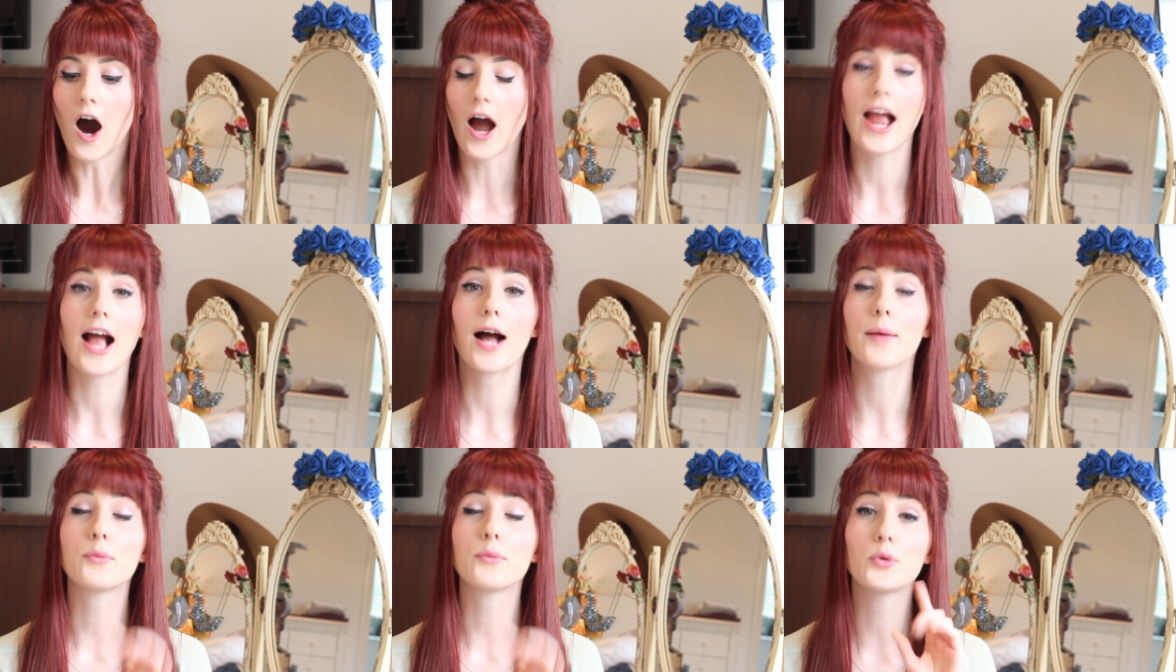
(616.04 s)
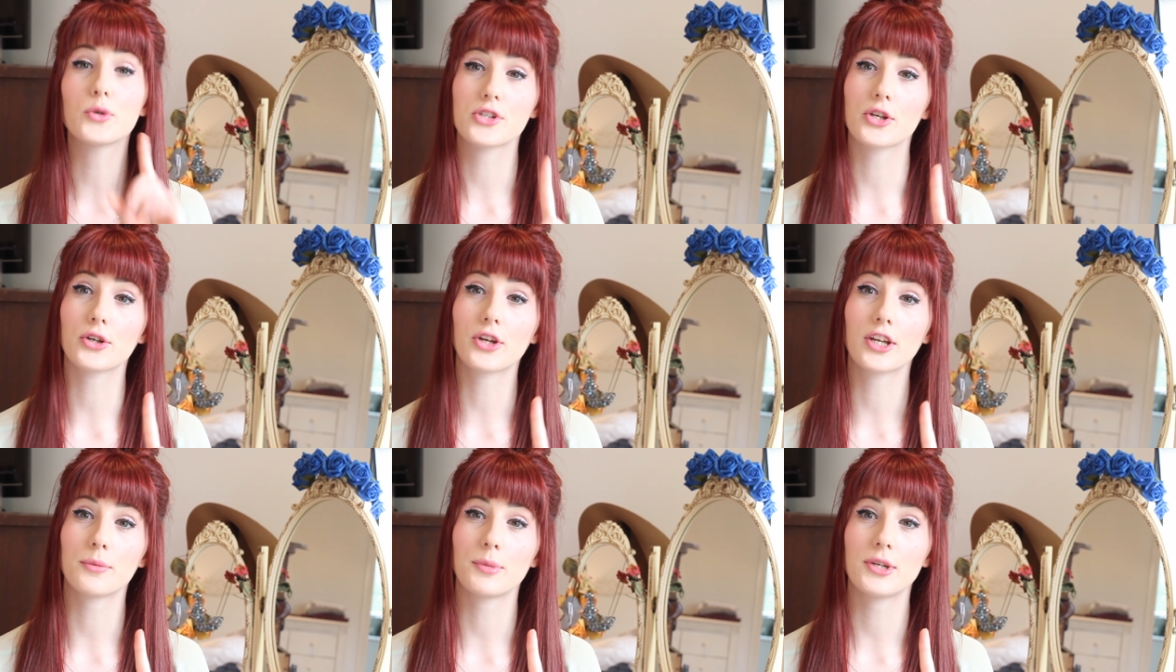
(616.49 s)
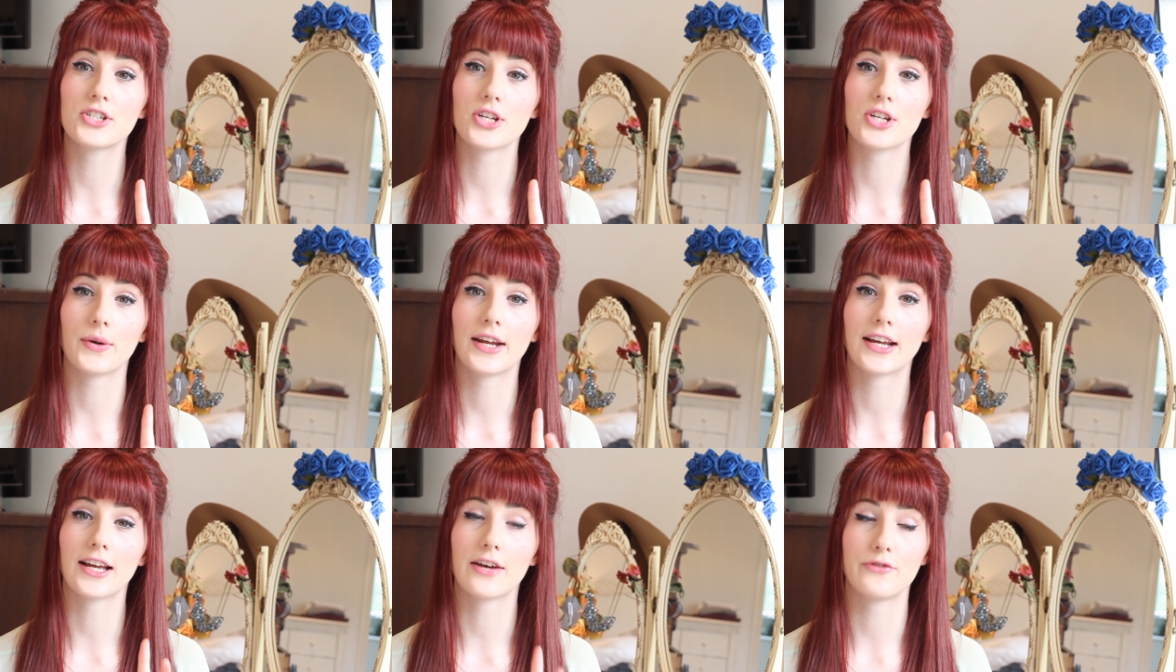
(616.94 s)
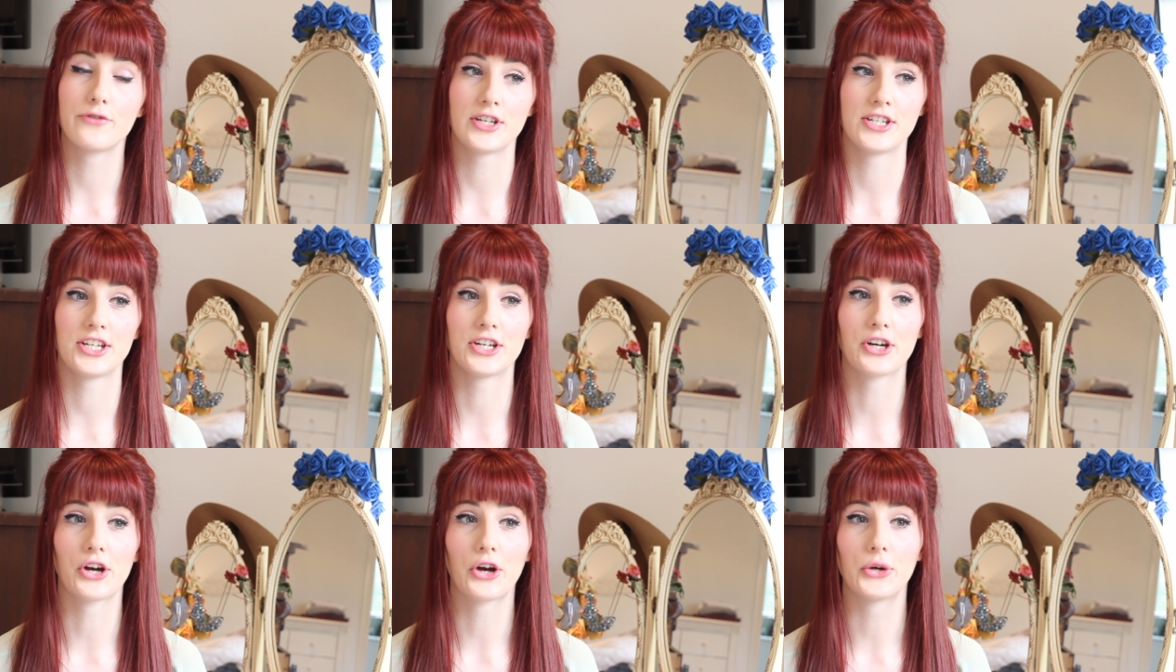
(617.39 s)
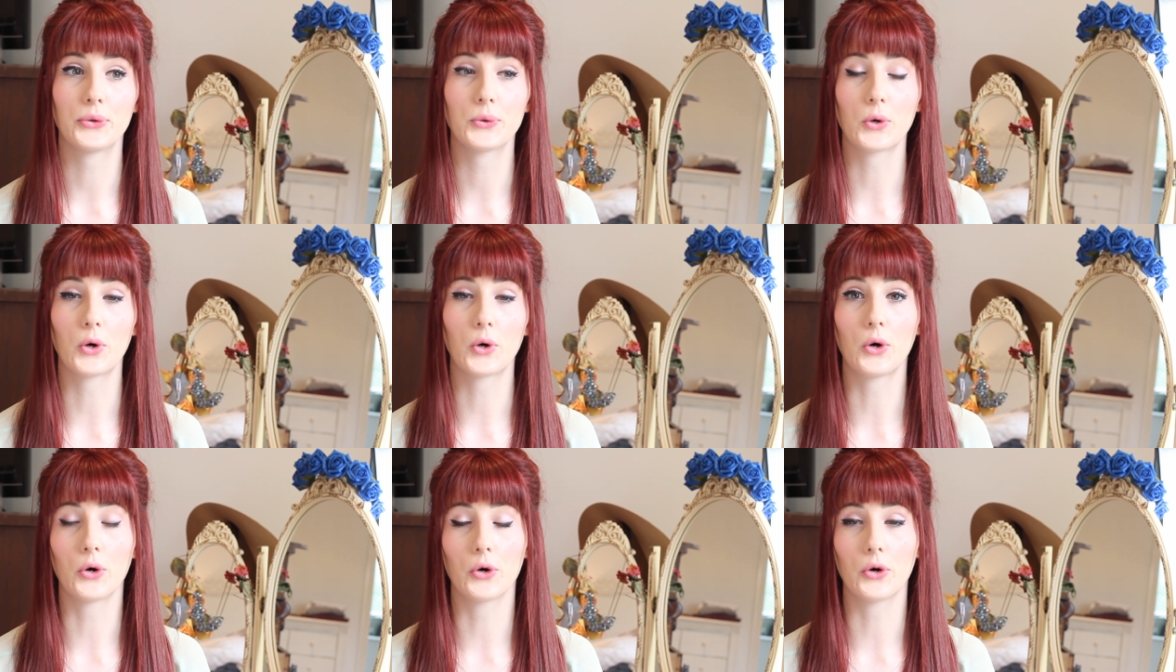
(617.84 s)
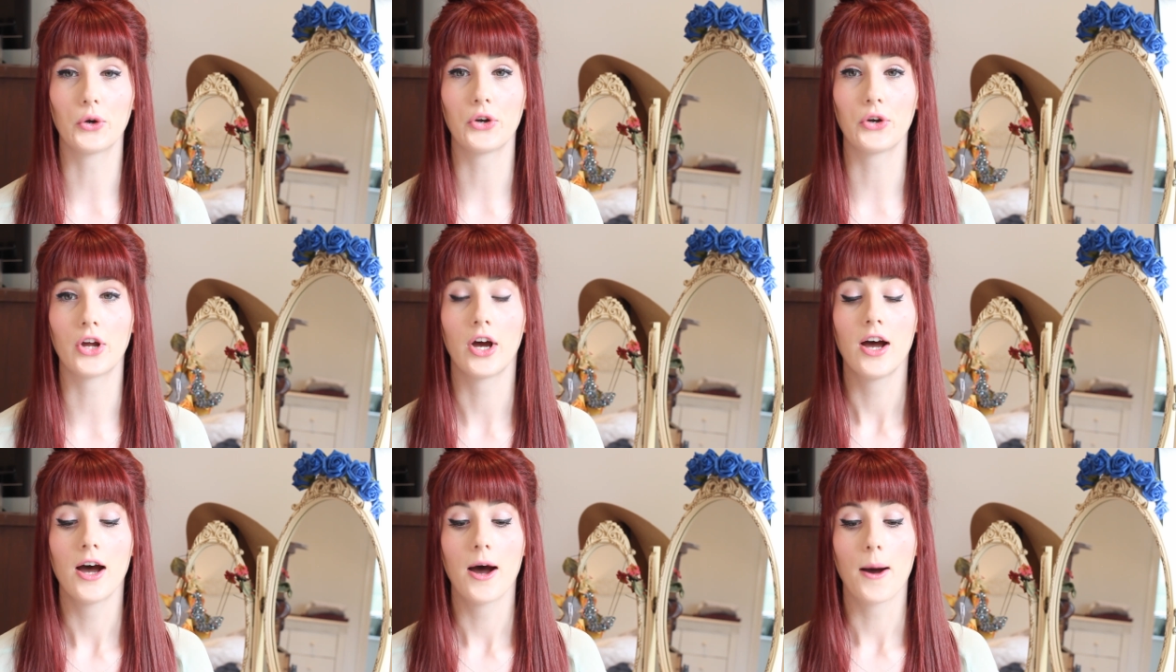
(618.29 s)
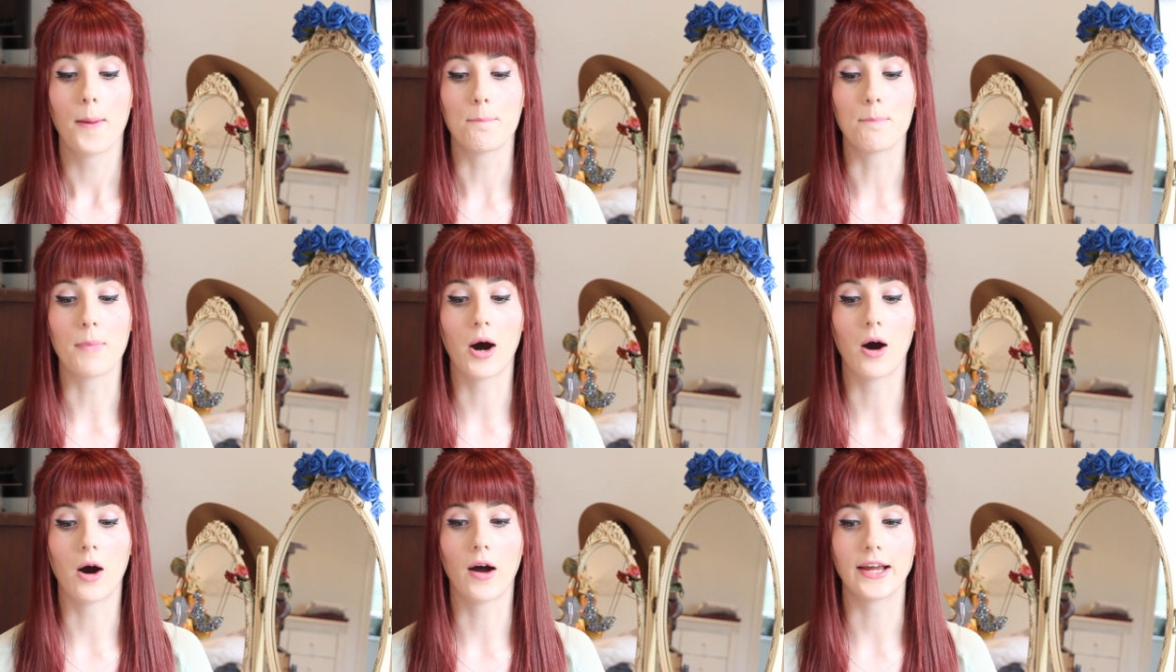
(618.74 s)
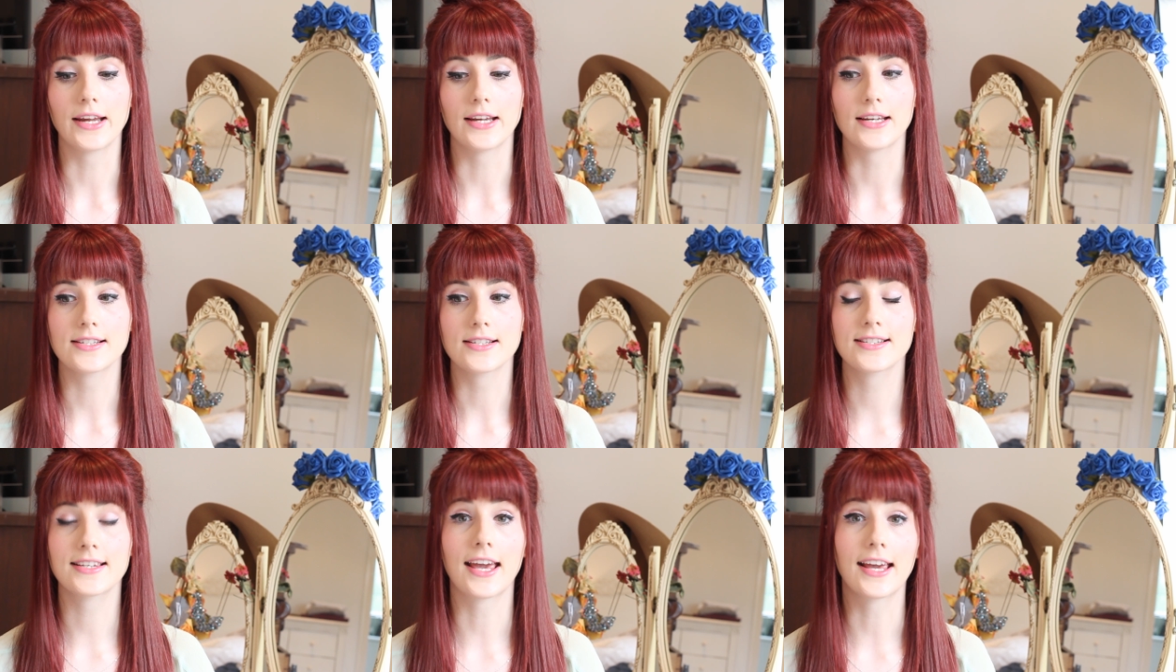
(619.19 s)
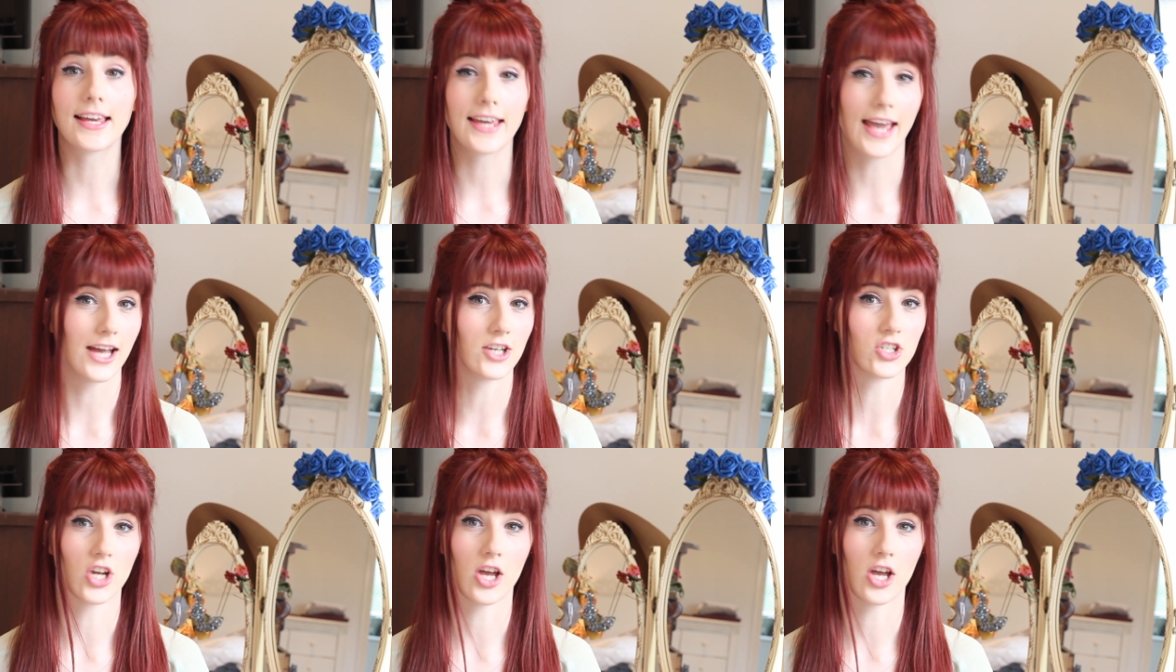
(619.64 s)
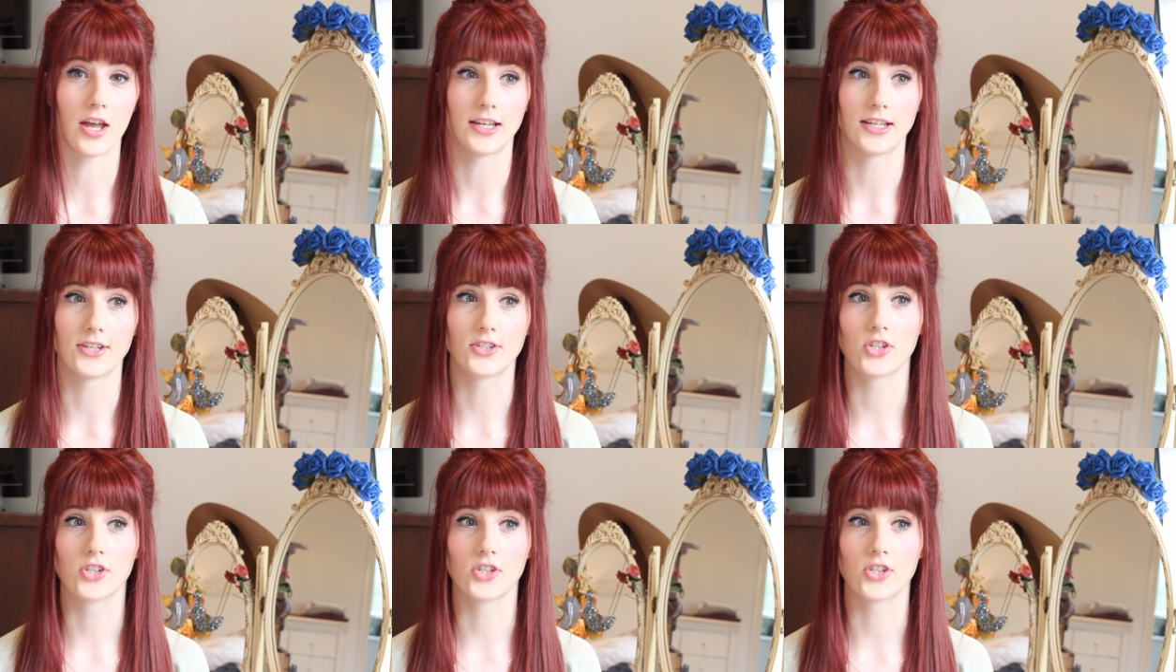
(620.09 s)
I am also going to be doing a video on my skincare journey.